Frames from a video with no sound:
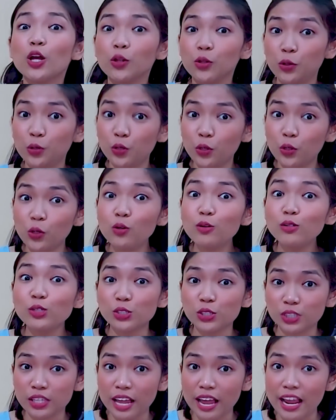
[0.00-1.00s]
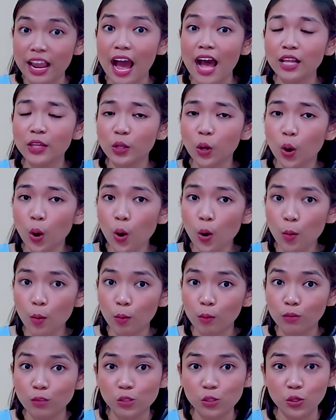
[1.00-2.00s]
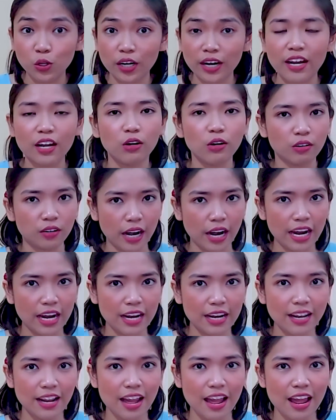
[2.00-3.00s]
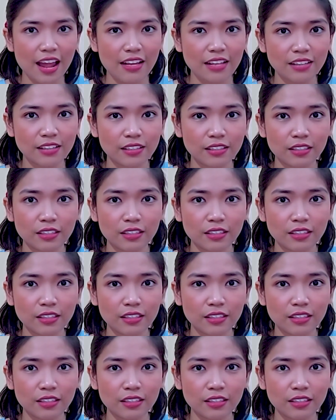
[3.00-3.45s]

Do you stay at home during rainy days?